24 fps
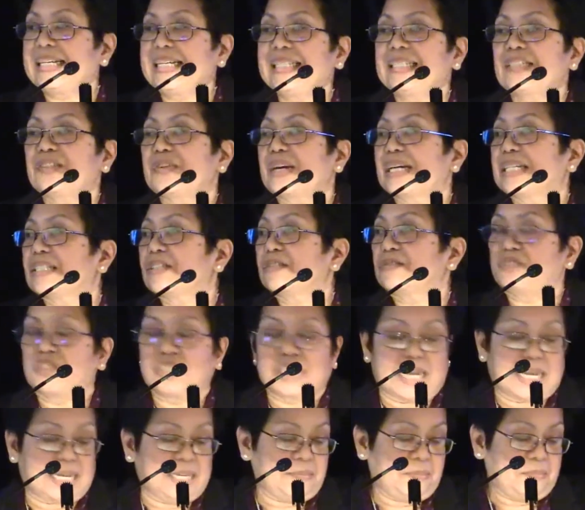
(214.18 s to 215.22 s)
the interest of
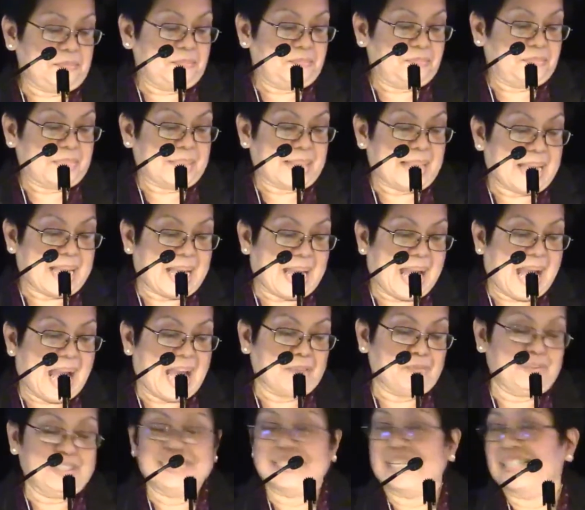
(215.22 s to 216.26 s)
time,
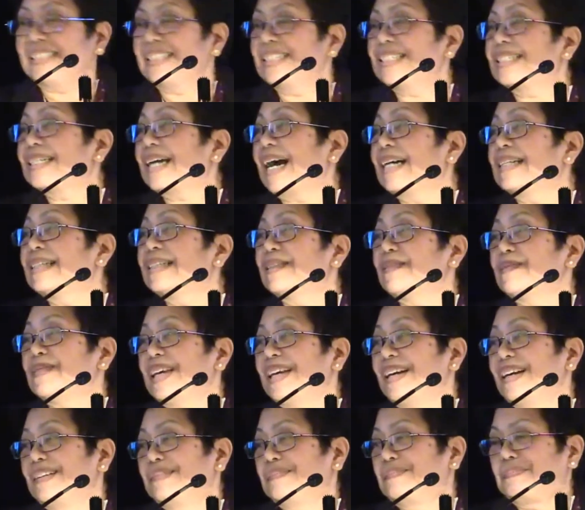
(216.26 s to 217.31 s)
I will not discuss them
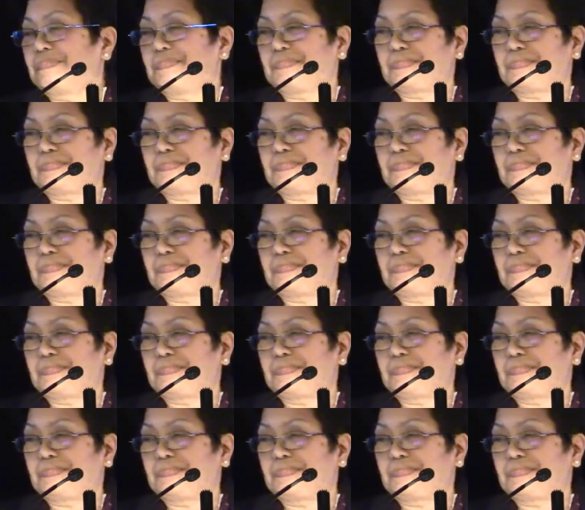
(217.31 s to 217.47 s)
here.